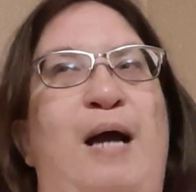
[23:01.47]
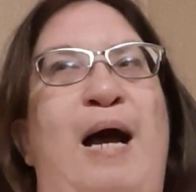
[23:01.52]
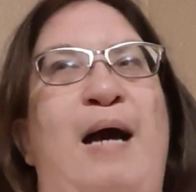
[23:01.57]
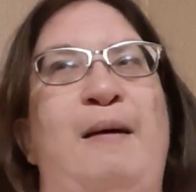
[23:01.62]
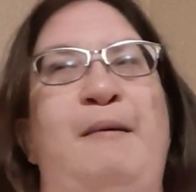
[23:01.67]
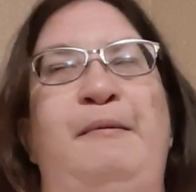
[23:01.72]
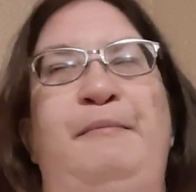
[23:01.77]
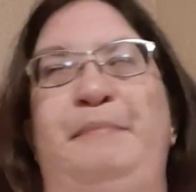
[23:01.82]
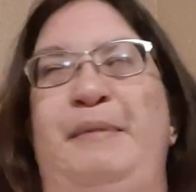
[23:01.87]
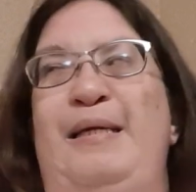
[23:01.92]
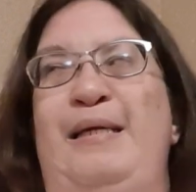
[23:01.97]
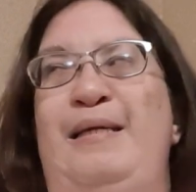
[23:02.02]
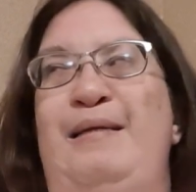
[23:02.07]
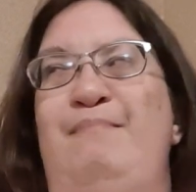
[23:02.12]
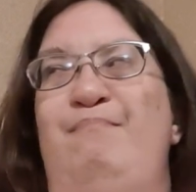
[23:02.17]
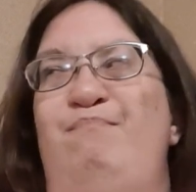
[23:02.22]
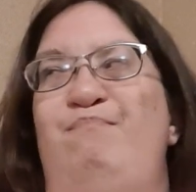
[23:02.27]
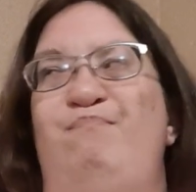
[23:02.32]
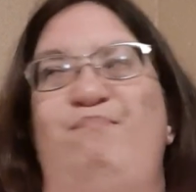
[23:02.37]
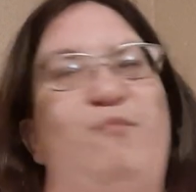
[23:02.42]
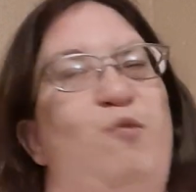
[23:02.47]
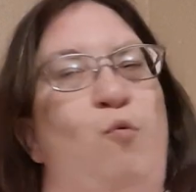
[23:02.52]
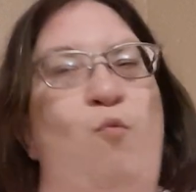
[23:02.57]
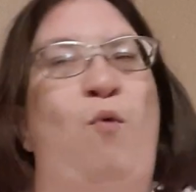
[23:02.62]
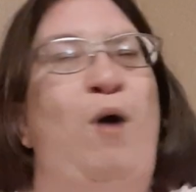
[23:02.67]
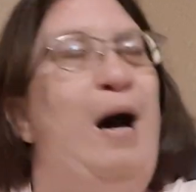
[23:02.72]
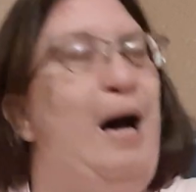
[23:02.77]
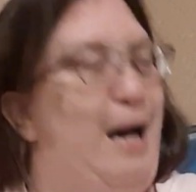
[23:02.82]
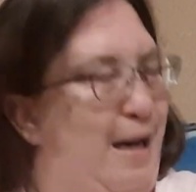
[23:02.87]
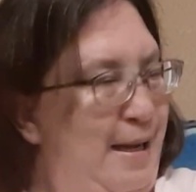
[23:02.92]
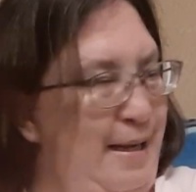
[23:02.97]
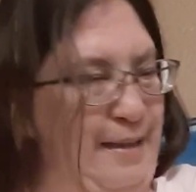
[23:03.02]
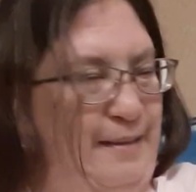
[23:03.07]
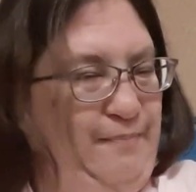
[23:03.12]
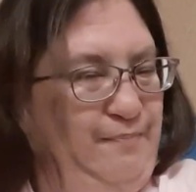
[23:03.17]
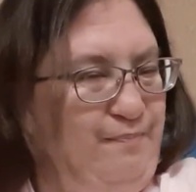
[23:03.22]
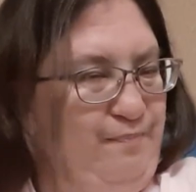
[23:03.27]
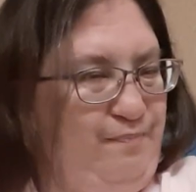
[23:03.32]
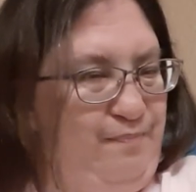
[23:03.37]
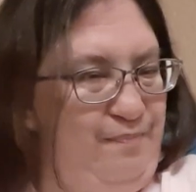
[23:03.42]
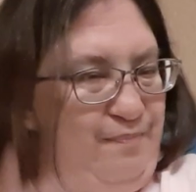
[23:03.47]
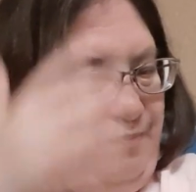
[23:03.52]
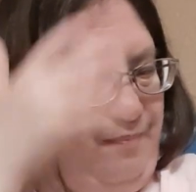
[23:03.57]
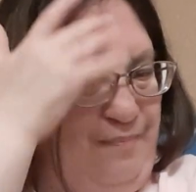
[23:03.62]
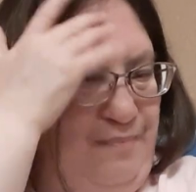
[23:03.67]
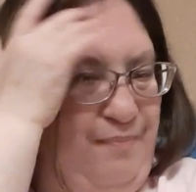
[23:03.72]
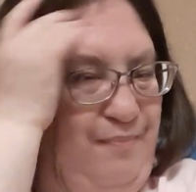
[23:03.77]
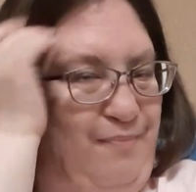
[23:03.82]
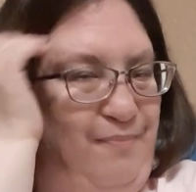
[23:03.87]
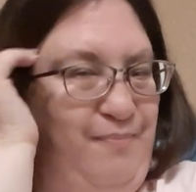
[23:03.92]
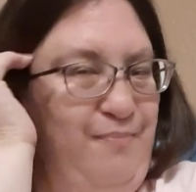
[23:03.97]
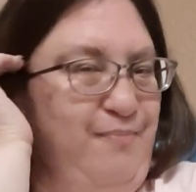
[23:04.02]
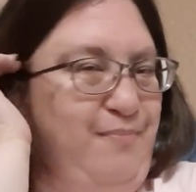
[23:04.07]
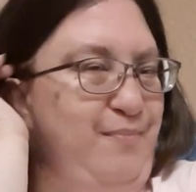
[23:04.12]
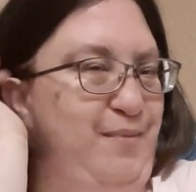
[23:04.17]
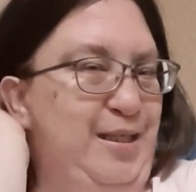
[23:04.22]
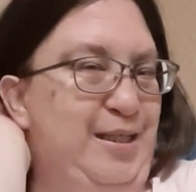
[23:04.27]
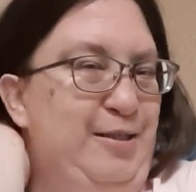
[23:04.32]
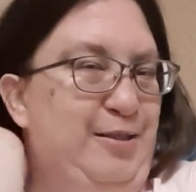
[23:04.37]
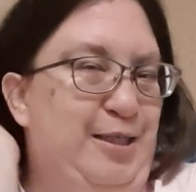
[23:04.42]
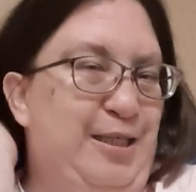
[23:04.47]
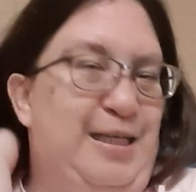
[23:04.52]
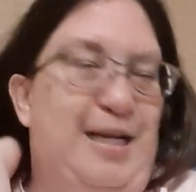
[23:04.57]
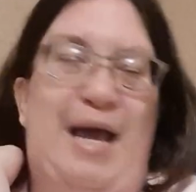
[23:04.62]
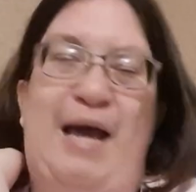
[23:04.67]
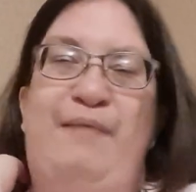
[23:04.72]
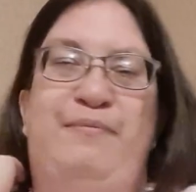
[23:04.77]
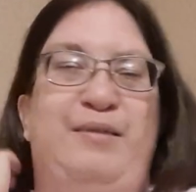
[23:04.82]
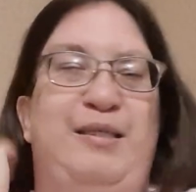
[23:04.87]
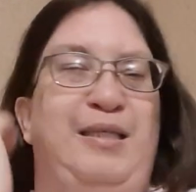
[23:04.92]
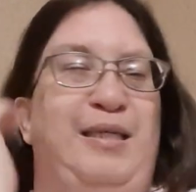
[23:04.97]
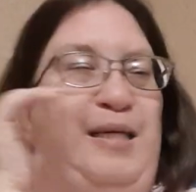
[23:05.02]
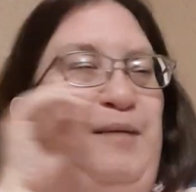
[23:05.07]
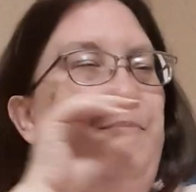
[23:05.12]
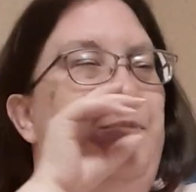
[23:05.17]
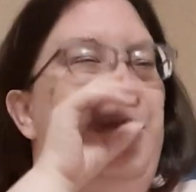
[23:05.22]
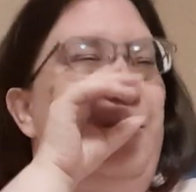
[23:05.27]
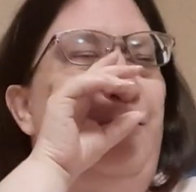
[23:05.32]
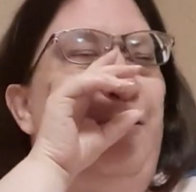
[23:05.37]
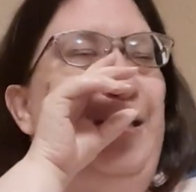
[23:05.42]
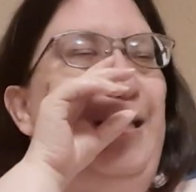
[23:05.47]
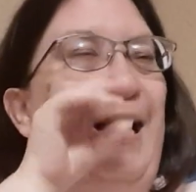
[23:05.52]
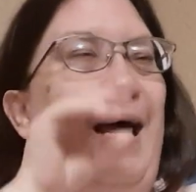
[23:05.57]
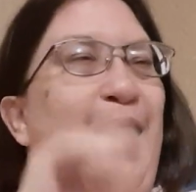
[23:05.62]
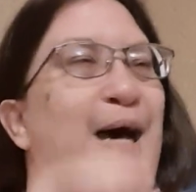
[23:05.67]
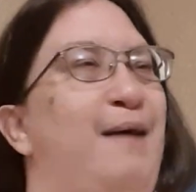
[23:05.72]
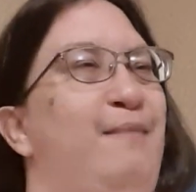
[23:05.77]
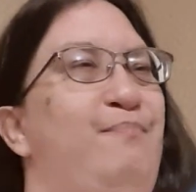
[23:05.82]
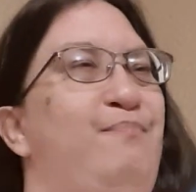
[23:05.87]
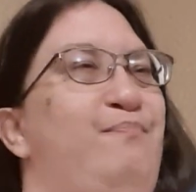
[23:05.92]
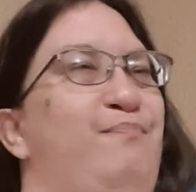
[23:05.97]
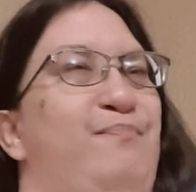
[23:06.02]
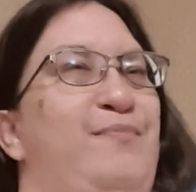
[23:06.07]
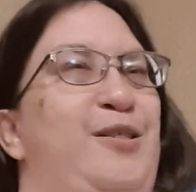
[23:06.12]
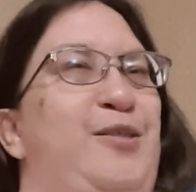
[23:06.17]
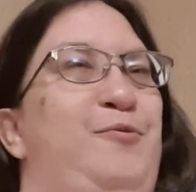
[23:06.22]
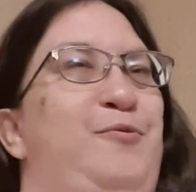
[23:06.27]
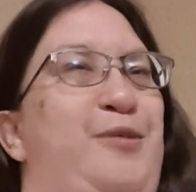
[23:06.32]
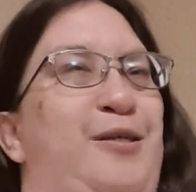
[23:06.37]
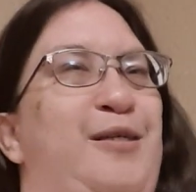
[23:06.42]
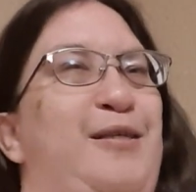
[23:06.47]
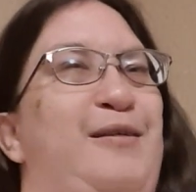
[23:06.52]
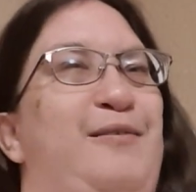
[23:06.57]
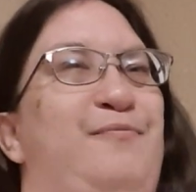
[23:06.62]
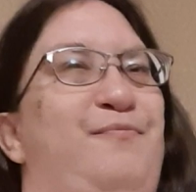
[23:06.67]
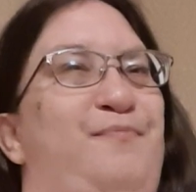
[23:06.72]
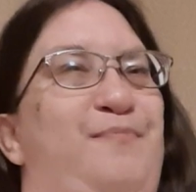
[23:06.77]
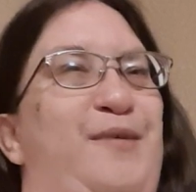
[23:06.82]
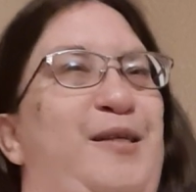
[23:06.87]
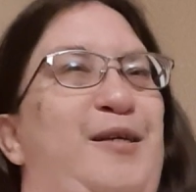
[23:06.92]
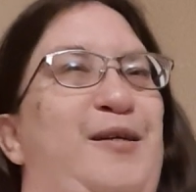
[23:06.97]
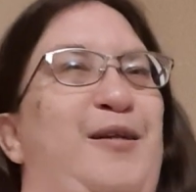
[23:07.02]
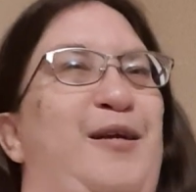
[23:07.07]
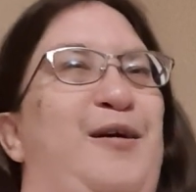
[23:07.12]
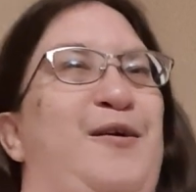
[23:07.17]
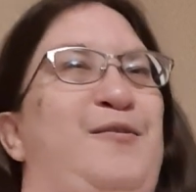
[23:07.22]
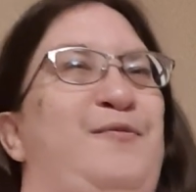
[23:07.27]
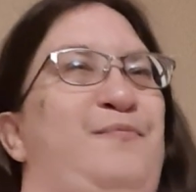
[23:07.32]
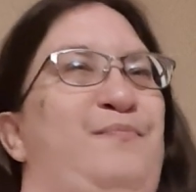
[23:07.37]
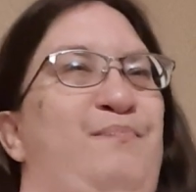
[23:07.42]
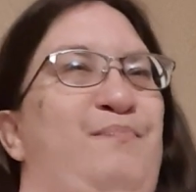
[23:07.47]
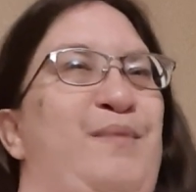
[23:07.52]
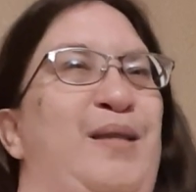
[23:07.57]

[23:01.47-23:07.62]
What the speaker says: I mean, why? You didn't have to keep doing that. You could have,